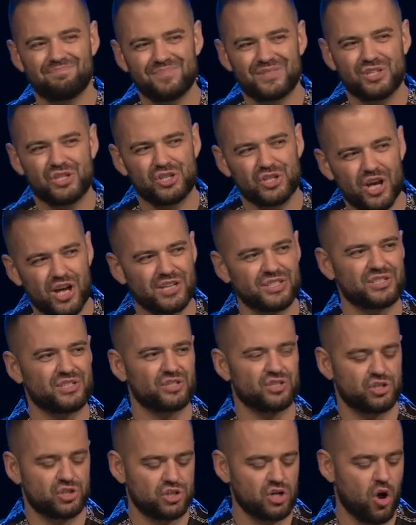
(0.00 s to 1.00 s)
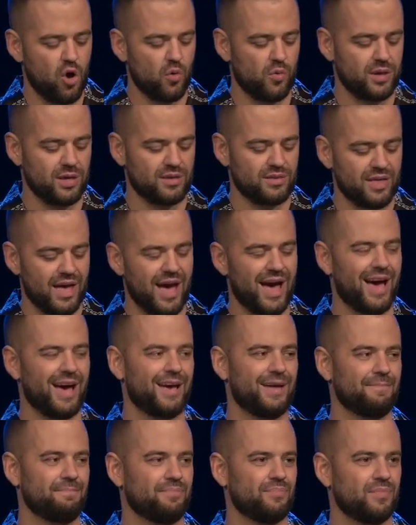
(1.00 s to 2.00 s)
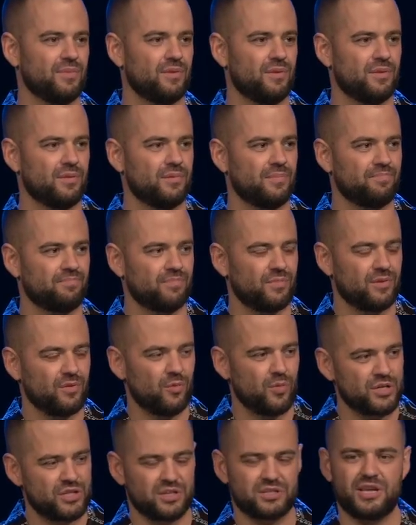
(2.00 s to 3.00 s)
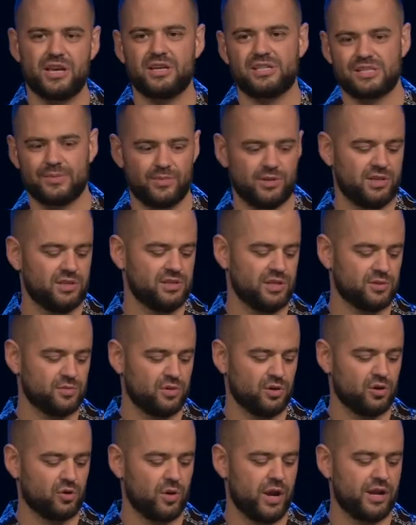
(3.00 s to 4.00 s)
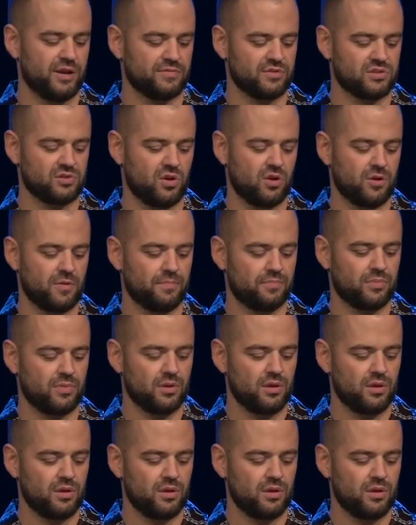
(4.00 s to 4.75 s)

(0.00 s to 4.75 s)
Just showing that we should take some of these things with a grain of salt.